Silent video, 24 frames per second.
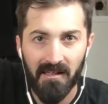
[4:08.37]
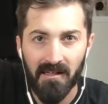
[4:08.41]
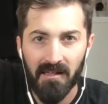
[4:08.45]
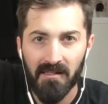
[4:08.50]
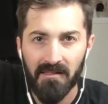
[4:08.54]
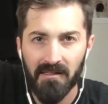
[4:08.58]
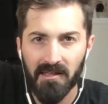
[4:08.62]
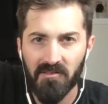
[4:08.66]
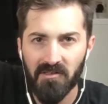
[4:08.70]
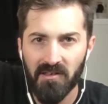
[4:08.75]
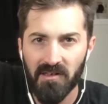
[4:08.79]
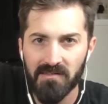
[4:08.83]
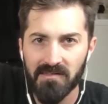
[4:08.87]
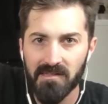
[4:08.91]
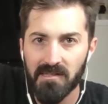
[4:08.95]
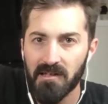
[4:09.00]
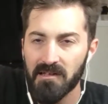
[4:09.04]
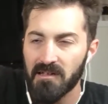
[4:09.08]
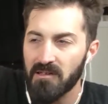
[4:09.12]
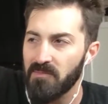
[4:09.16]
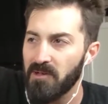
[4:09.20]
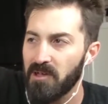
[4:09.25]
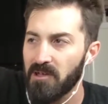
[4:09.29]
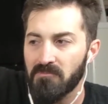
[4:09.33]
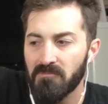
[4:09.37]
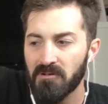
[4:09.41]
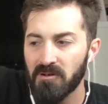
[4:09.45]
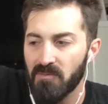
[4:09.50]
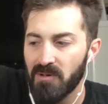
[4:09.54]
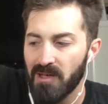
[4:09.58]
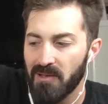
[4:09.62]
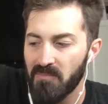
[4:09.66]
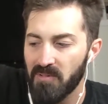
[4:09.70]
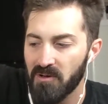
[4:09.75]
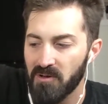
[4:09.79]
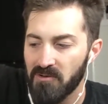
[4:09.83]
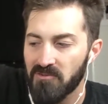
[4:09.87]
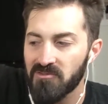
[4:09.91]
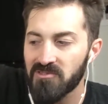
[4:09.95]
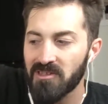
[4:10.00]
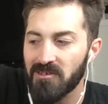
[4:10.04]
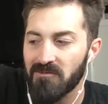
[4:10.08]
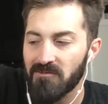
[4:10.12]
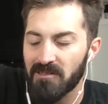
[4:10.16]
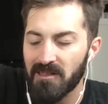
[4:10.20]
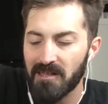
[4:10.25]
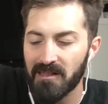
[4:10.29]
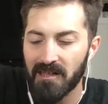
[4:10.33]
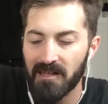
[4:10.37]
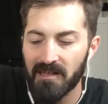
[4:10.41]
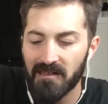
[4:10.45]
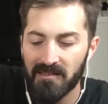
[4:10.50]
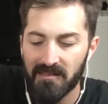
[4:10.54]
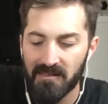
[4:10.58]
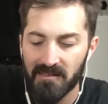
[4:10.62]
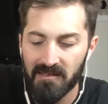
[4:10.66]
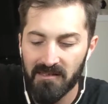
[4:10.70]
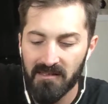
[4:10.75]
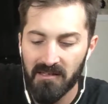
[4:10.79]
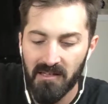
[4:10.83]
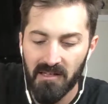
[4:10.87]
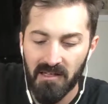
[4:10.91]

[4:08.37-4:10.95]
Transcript: And that's what I was talking about in one of my posts. I really like the,